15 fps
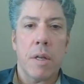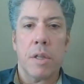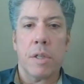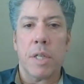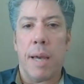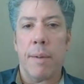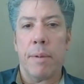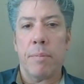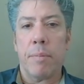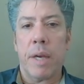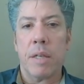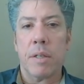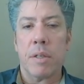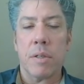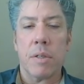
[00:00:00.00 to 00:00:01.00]
The timing
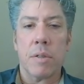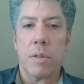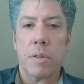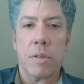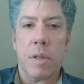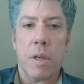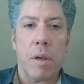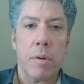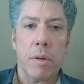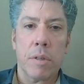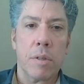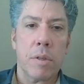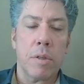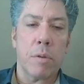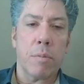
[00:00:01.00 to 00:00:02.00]
basis is just the
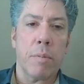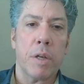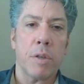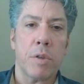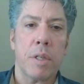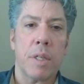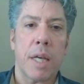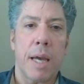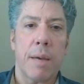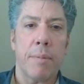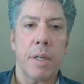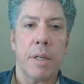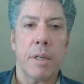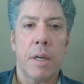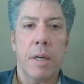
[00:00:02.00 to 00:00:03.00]
units that you're measuring
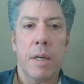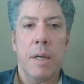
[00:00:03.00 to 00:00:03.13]
time in.